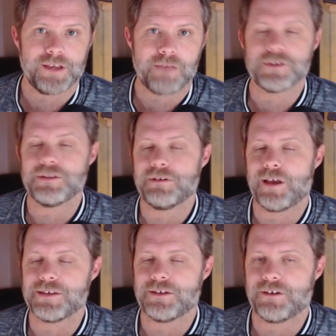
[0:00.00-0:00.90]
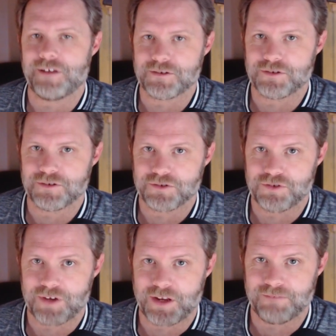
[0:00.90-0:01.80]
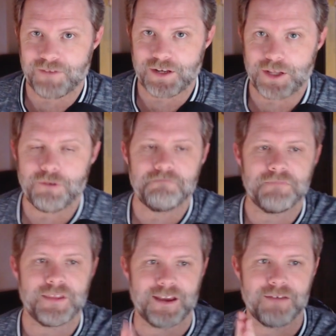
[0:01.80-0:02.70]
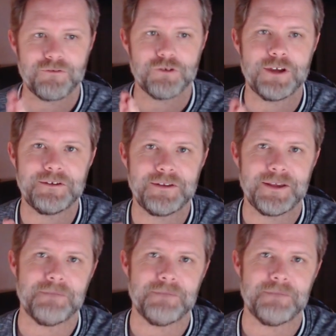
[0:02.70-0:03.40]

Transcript: I will see you guys in our next training video. Have a great day.